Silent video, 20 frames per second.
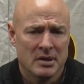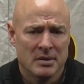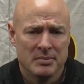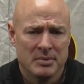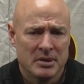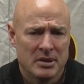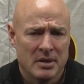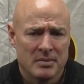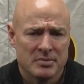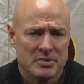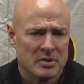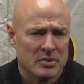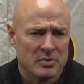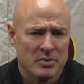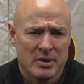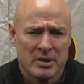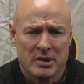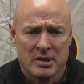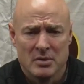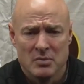He comes to the
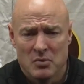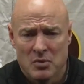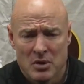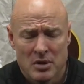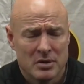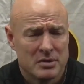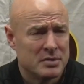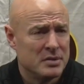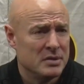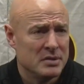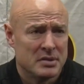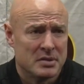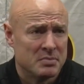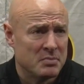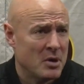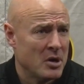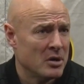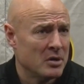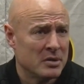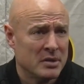rink, he works, he's
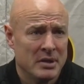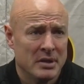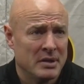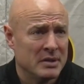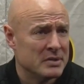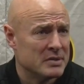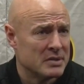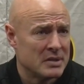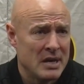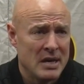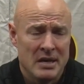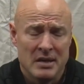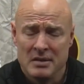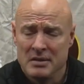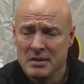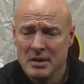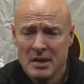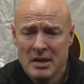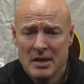smart, he can skate.